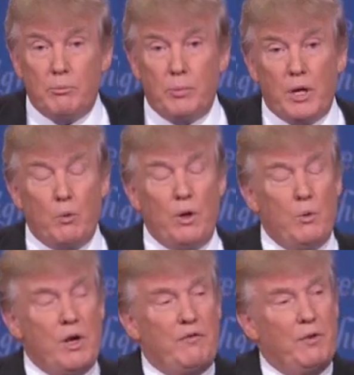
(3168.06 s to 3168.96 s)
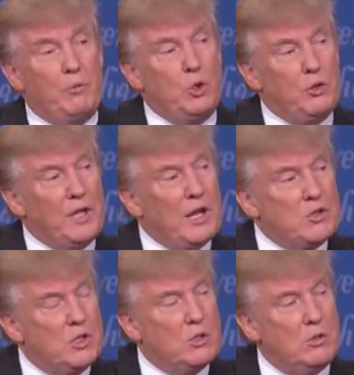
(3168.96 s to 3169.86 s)
But we went from
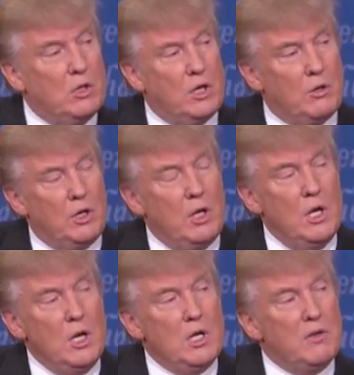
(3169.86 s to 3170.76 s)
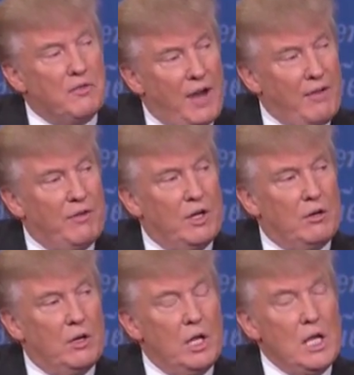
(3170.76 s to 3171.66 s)
2,200 to
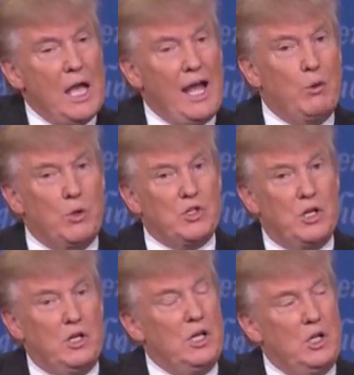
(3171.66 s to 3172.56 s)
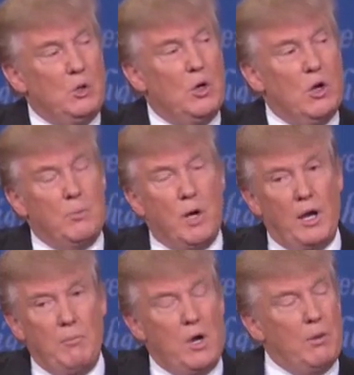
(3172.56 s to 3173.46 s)
500, and it was continued on
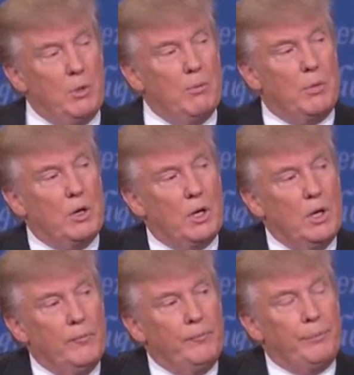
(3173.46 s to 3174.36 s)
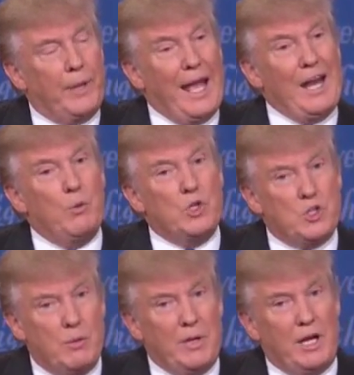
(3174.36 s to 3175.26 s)
by Mayor Bloomberg, and it was
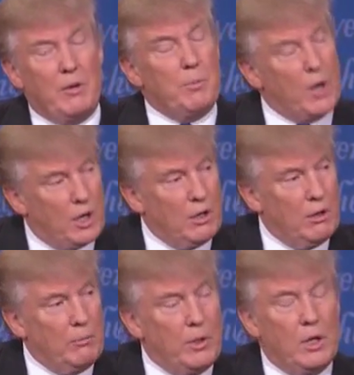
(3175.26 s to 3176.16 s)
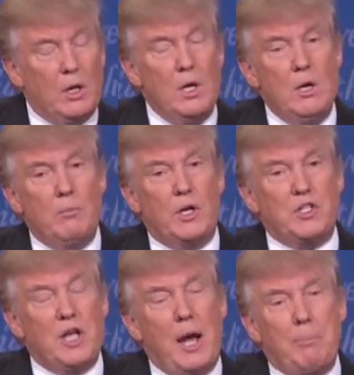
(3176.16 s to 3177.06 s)
terminated by current mayor. But
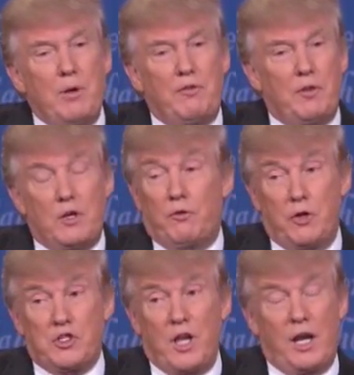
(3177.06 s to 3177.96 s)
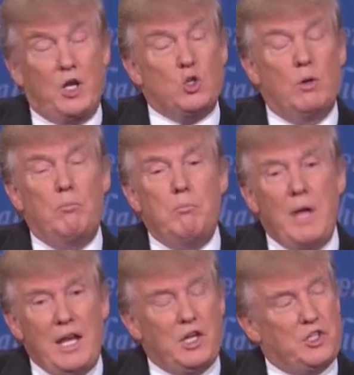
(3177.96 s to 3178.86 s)
stop and frisk had a
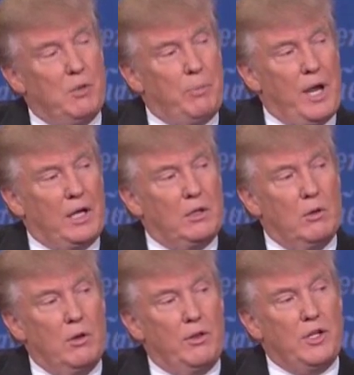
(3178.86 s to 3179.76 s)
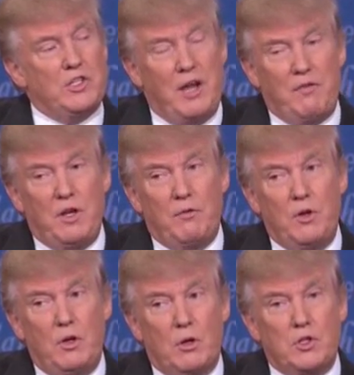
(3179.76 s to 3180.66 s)
tremendous impact on the safety of
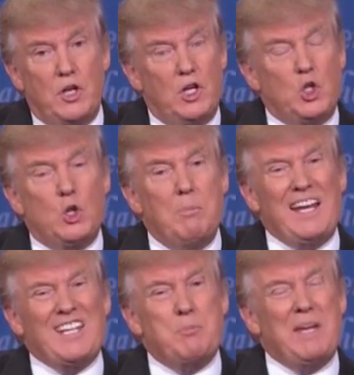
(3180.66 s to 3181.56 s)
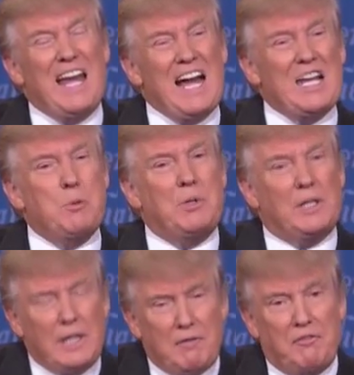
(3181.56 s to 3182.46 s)
New York City, tremendous beyond
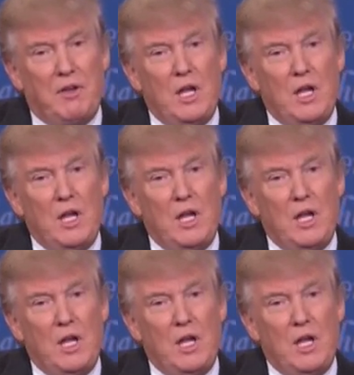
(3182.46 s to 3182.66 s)
belief.